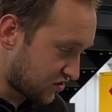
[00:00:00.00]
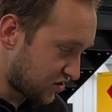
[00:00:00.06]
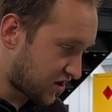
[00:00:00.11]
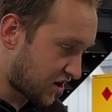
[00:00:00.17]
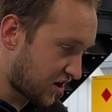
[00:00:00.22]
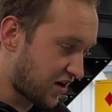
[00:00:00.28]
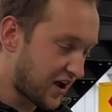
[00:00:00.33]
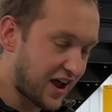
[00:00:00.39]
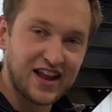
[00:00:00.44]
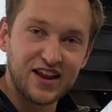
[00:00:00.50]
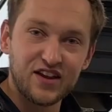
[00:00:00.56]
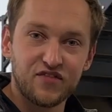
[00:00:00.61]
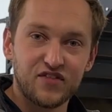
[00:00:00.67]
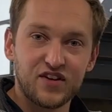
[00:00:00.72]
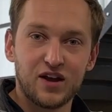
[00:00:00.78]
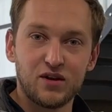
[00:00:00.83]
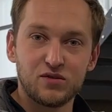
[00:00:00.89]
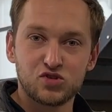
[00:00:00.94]
the car,
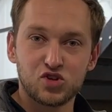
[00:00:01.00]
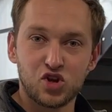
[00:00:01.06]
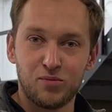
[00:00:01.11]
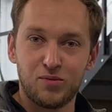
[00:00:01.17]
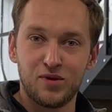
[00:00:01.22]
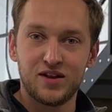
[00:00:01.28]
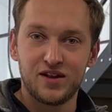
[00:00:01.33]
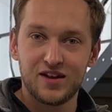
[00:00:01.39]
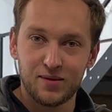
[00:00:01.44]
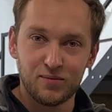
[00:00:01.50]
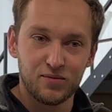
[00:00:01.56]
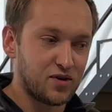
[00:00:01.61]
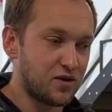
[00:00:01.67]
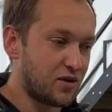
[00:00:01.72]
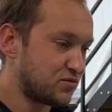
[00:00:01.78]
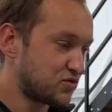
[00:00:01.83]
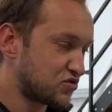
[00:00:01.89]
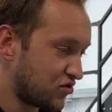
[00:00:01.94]
anything else, comment, let me
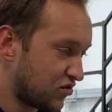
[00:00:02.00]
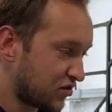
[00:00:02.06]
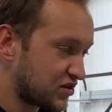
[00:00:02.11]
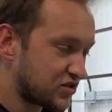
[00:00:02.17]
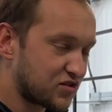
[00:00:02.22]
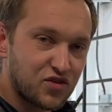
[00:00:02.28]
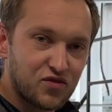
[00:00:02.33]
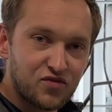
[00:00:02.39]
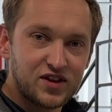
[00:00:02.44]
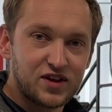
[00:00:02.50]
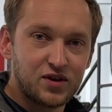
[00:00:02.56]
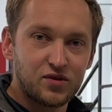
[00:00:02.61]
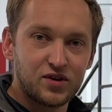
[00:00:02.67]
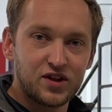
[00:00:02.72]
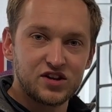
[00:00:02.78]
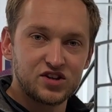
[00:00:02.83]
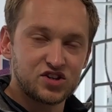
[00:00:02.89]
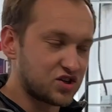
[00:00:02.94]
know. I'm sure I can do a video on
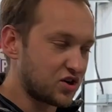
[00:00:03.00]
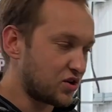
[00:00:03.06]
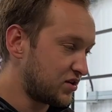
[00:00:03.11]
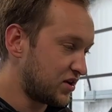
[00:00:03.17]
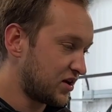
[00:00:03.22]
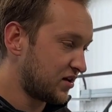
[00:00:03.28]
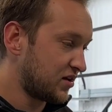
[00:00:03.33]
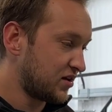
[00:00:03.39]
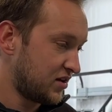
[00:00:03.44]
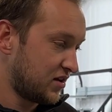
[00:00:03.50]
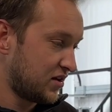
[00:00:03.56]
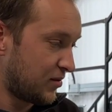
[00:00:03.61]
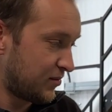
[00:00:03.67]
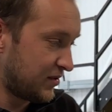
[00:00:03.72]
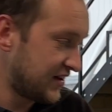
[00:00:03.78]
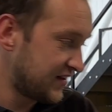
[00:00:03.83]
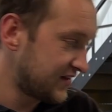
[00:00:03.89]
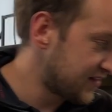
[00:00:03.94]
it and show you. I
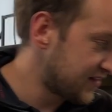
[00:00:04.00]
mean, here's the